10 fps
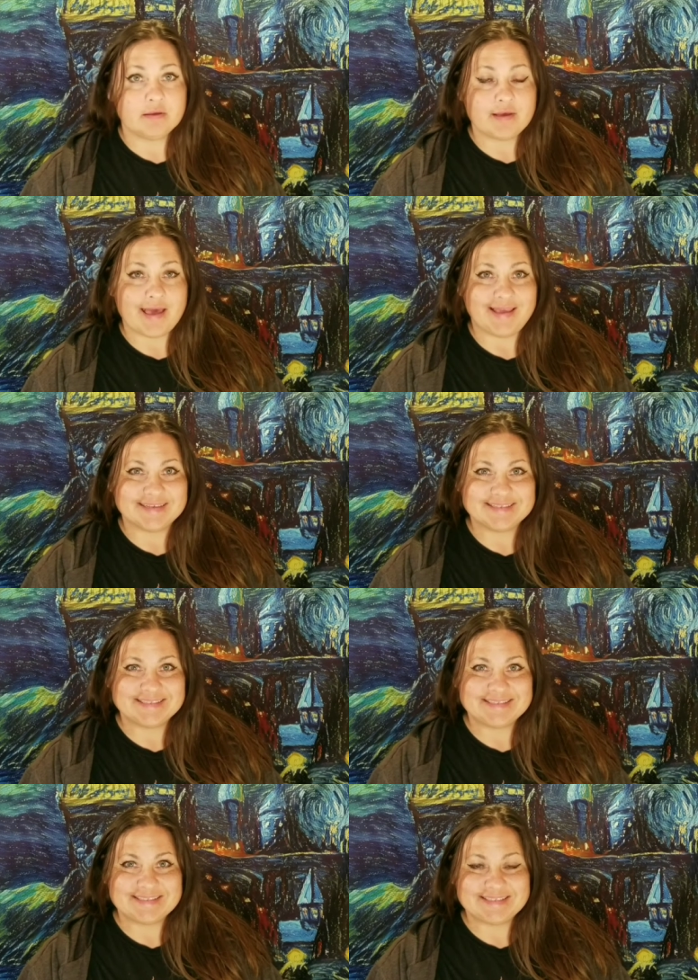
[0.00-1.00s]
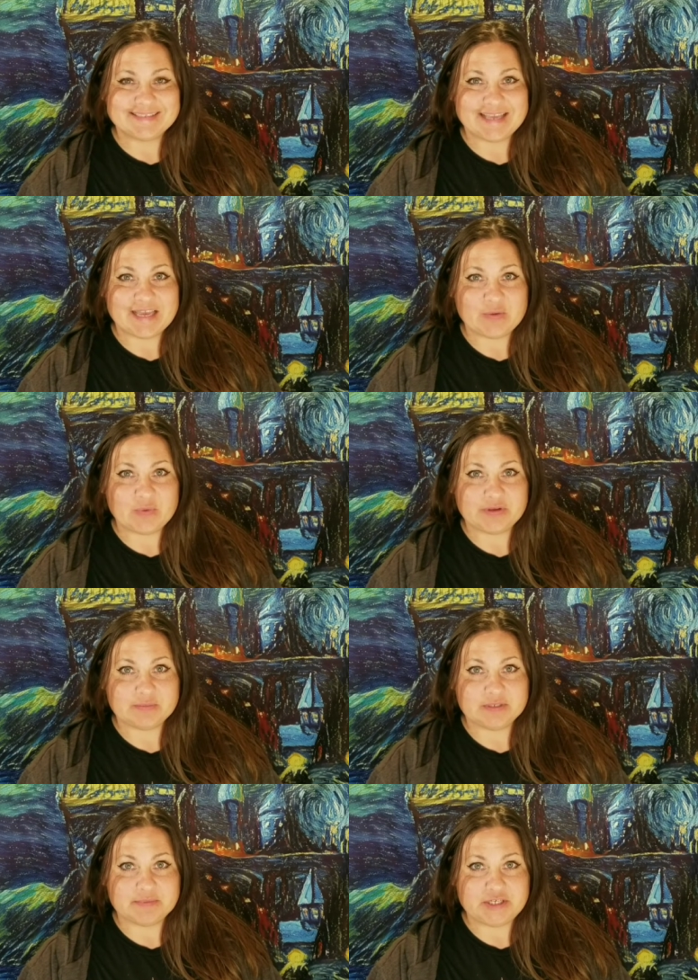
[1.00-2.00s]
Hi, and welcome
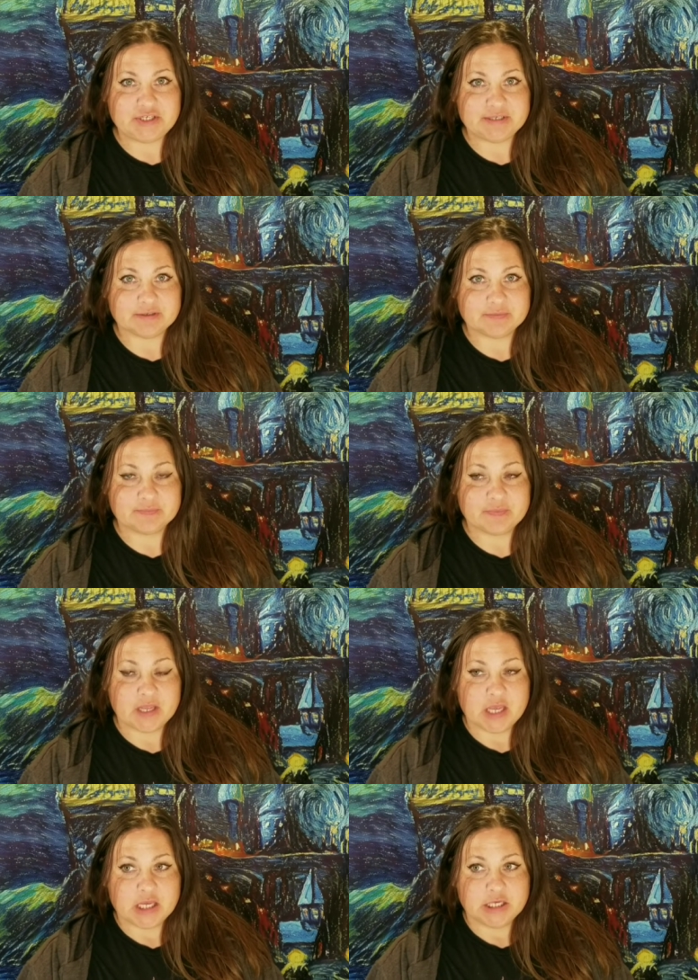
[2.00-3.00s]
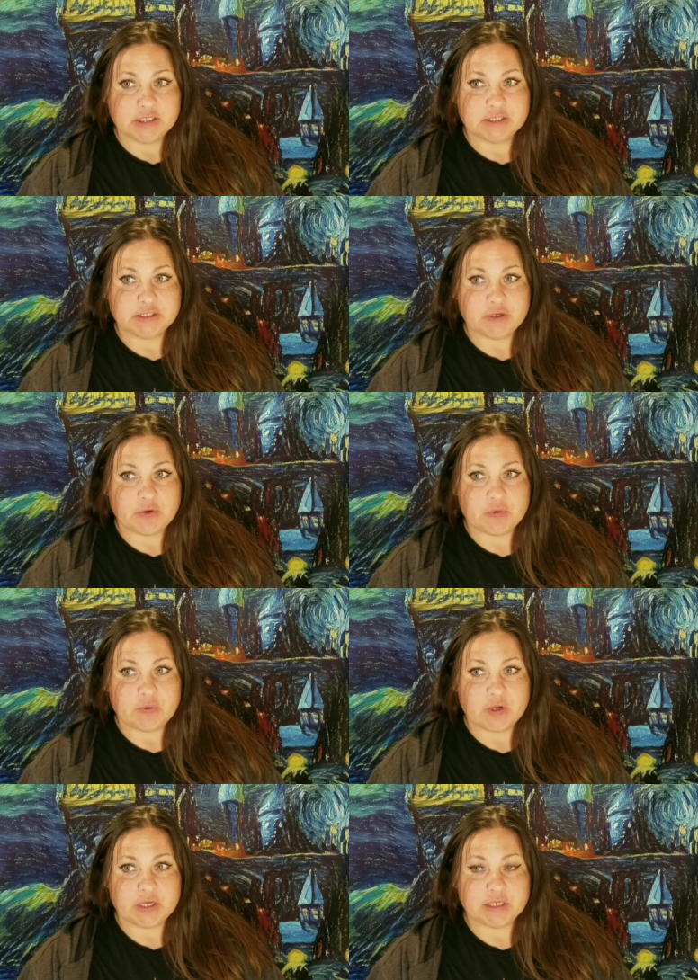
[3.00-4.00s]
to my channel.
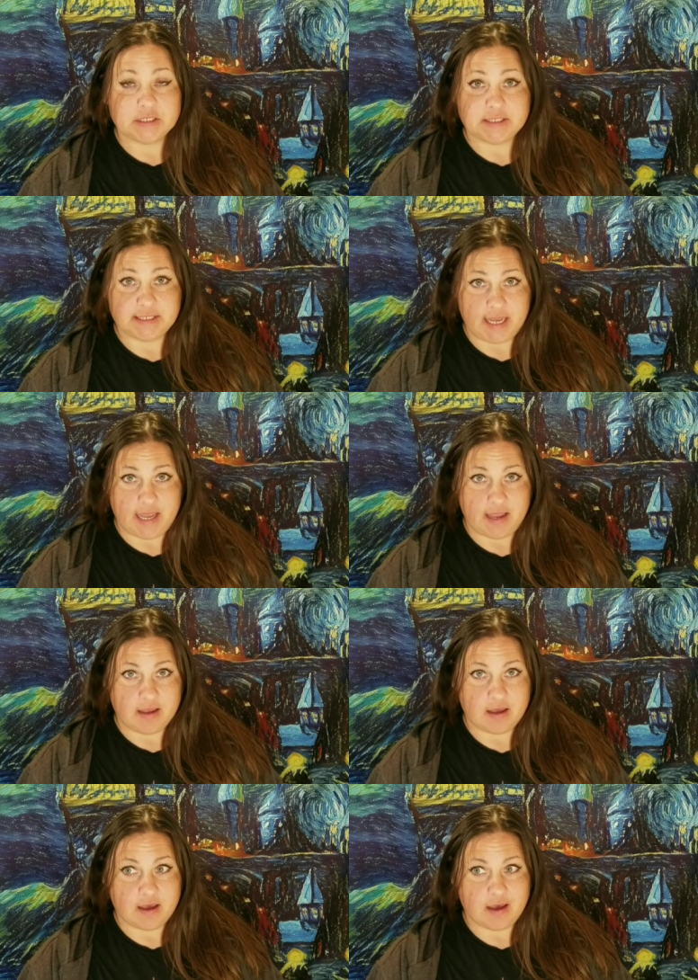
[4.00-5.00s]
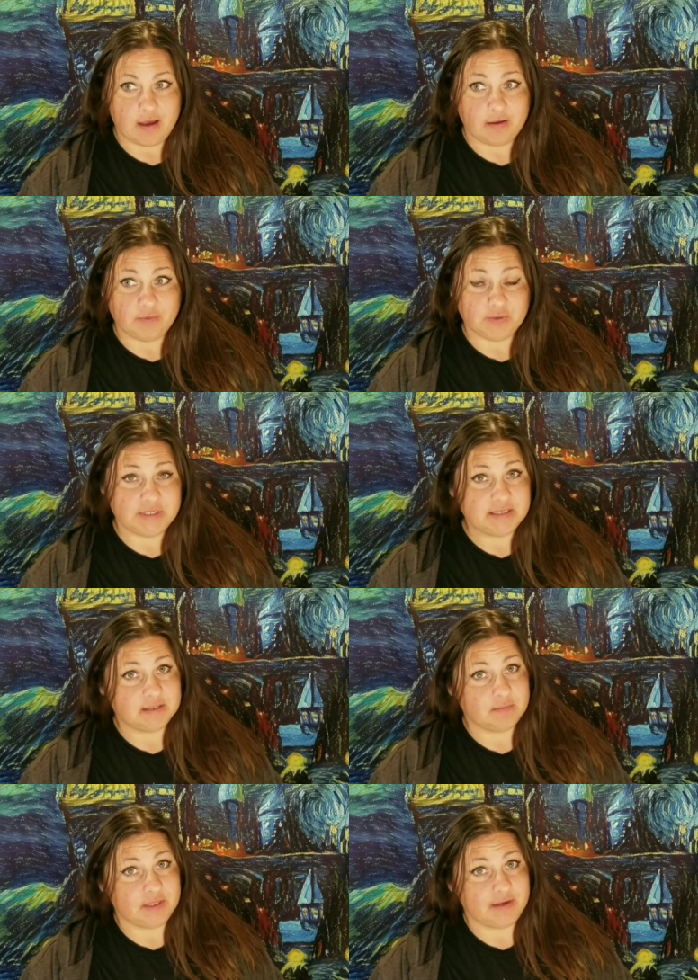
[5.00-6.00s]
So today I'm doing
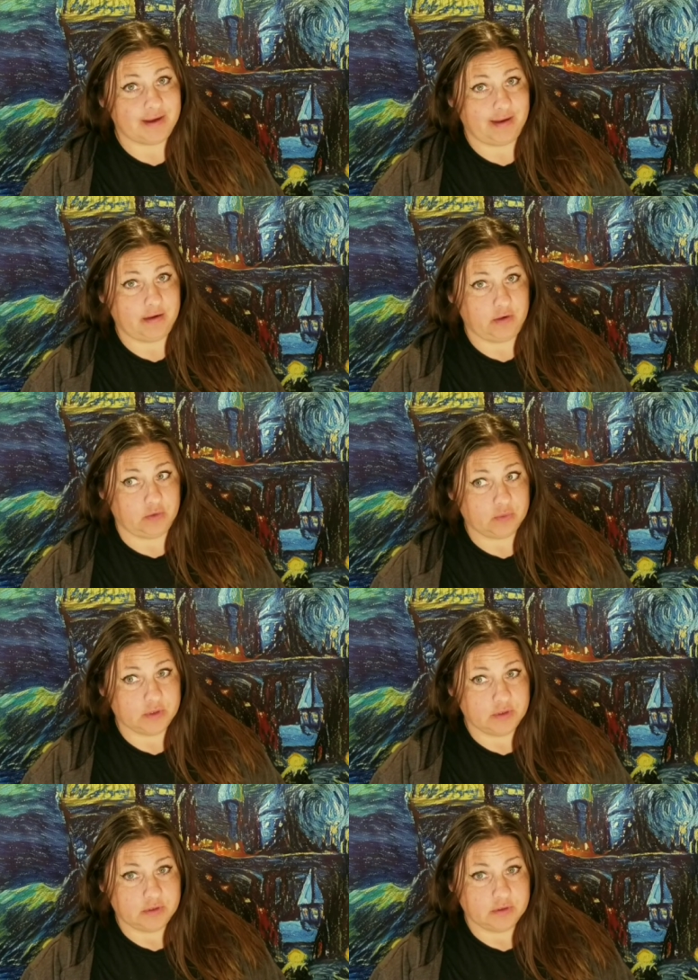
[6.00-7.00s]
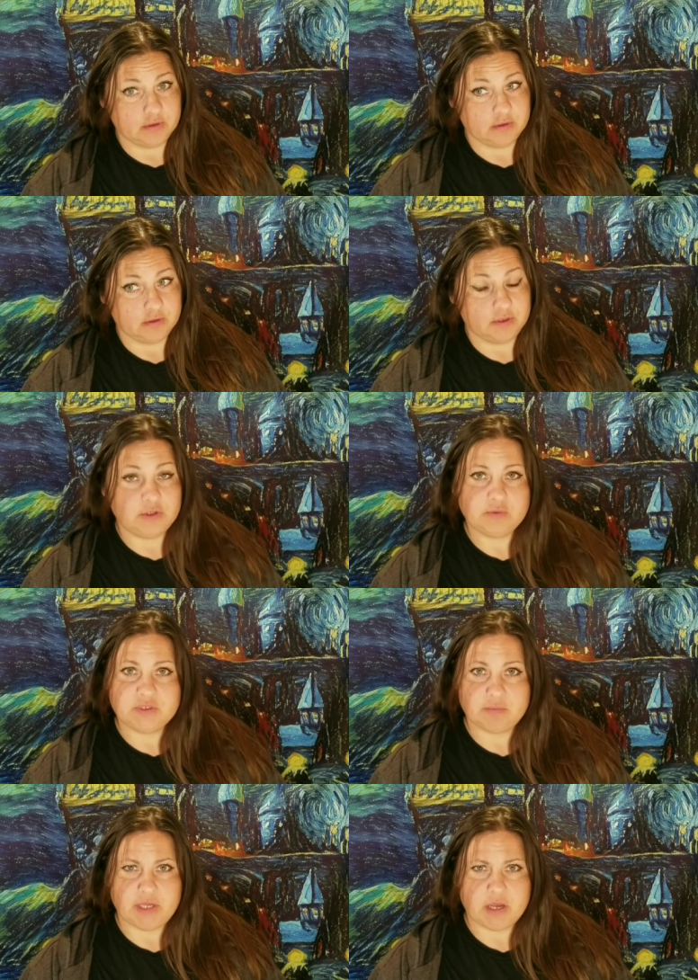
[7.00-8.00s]
something kind of new. New
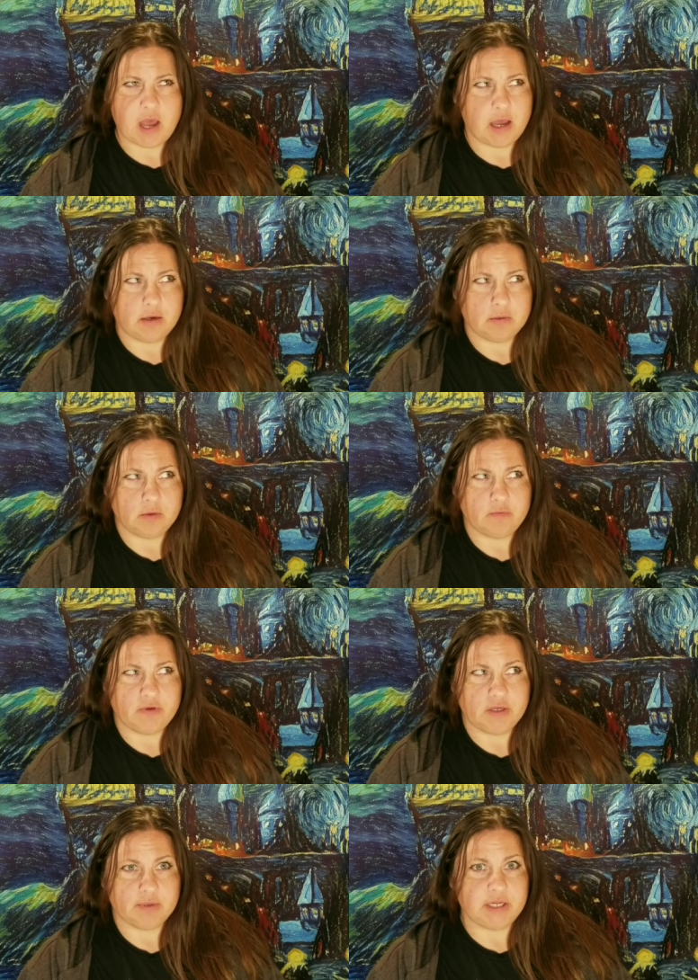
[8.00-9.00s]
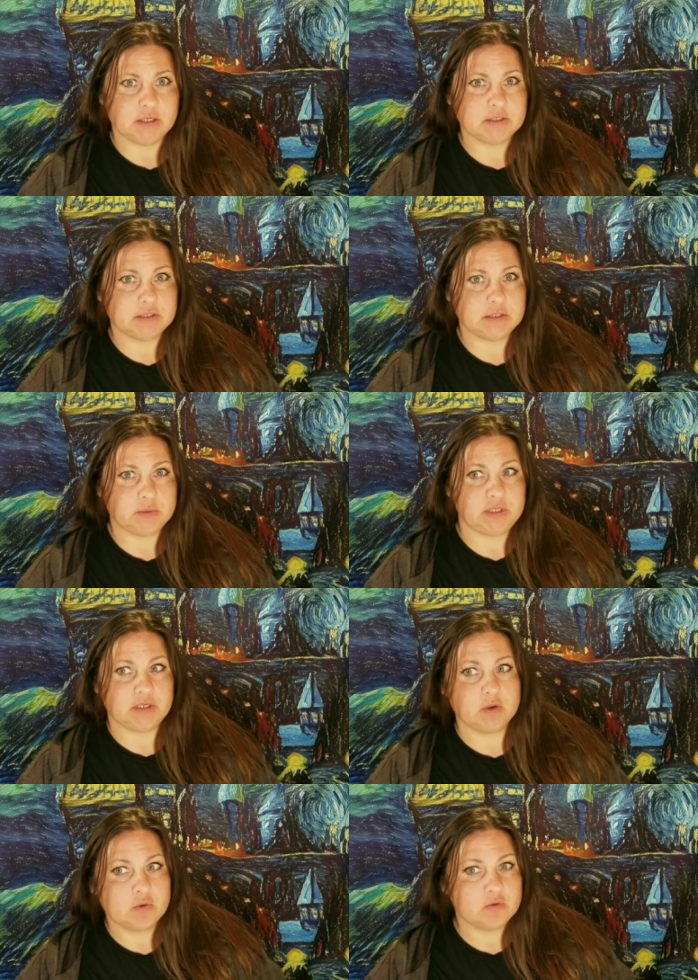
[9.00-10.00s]
to me. I don't know if anybody else is doing
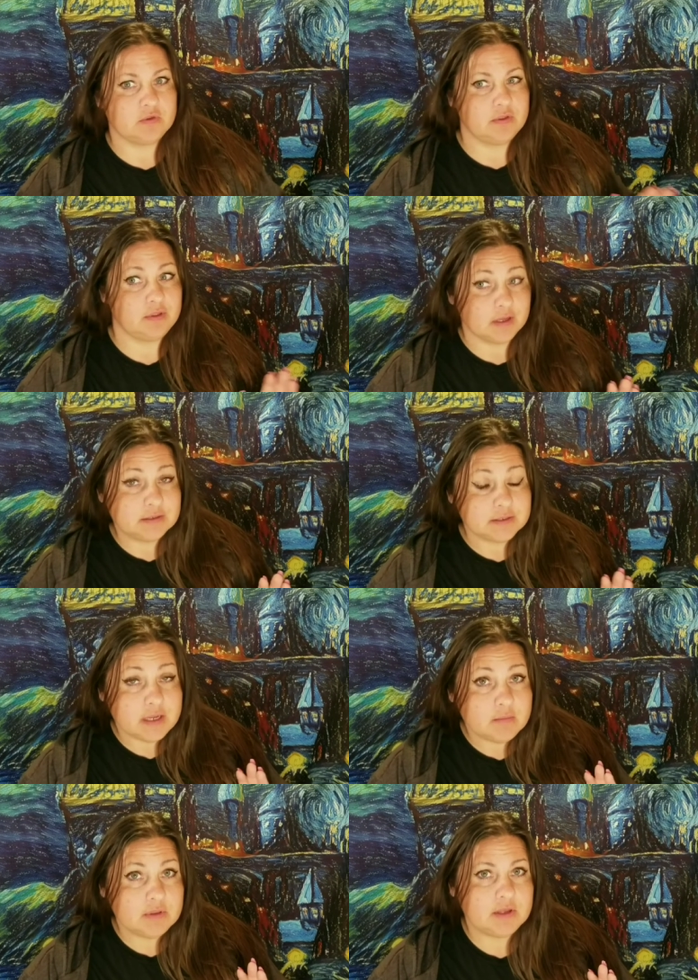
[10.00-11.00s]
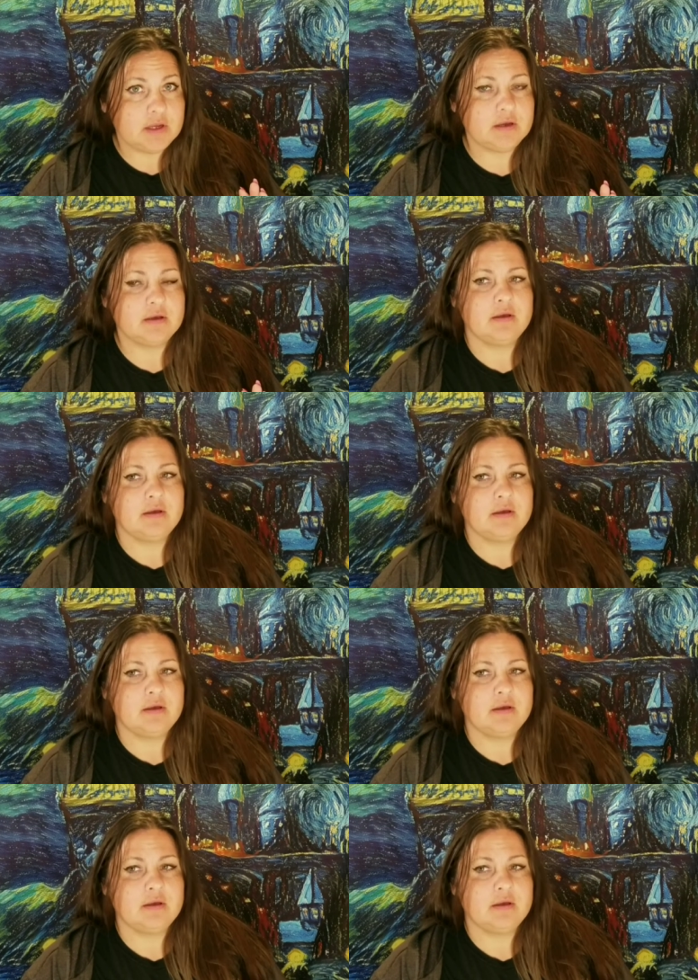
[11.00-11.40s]
the same thing.